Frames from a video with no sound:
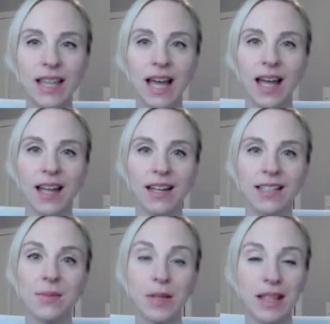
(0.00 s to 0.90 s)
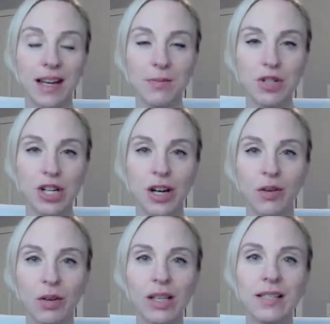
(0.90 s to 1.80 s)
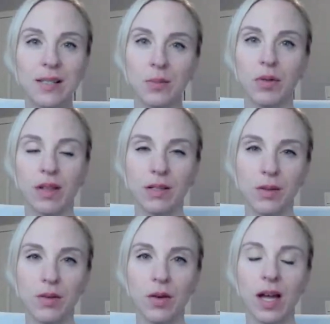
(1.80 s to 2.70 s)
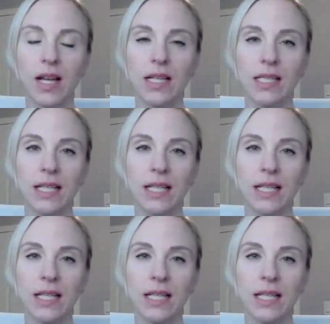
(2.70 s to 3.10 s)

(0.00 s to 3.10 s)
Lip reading: that to me that I'm sharing really simple things with you guys,